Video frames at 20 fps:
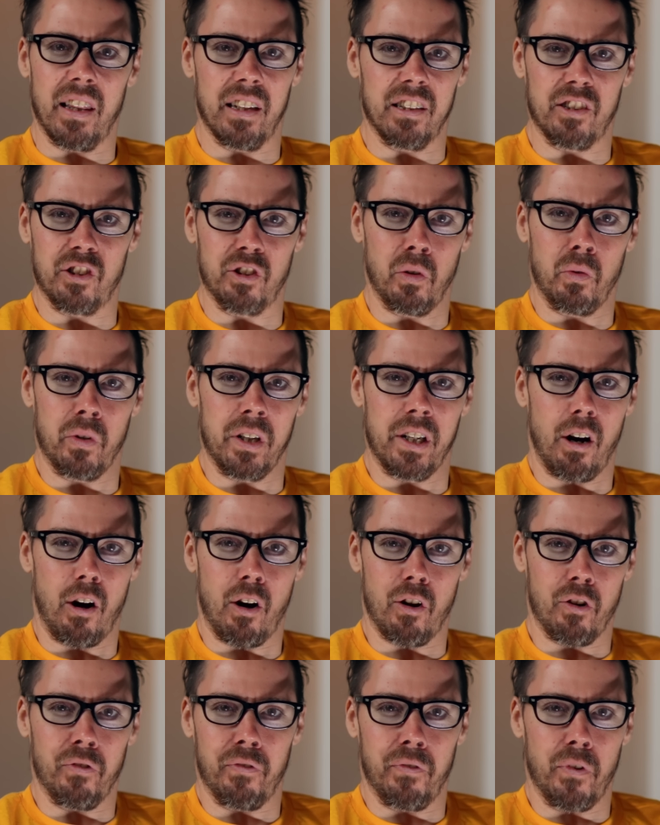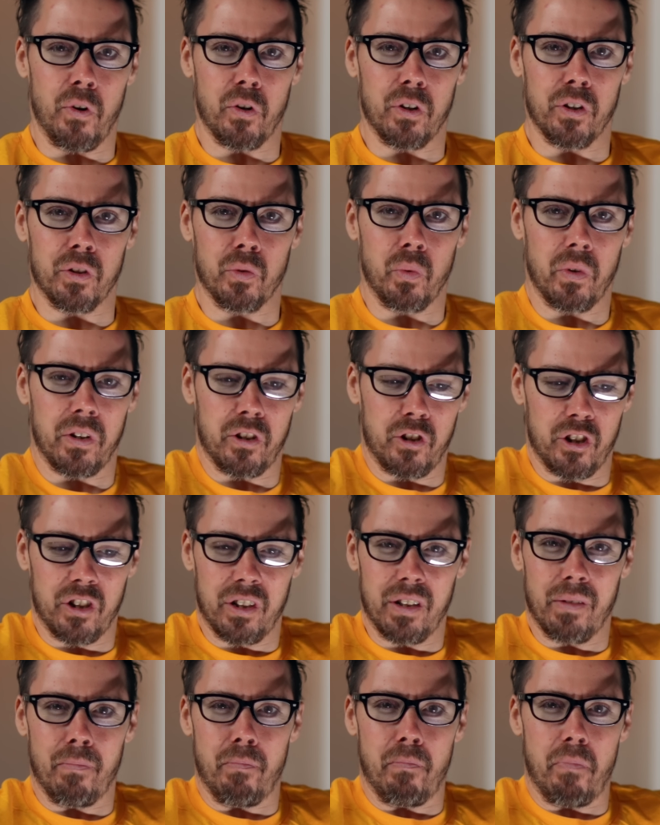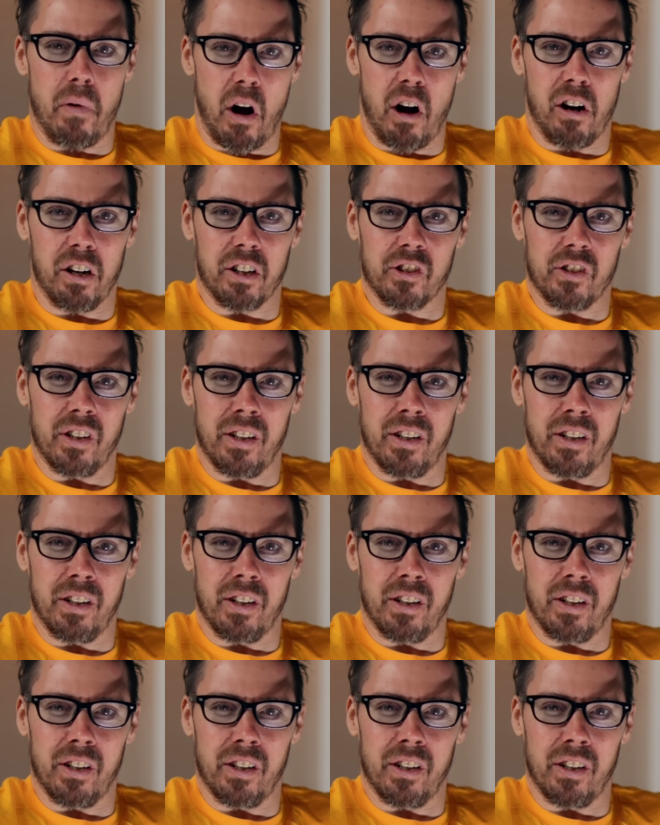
Sony autofocus with just a box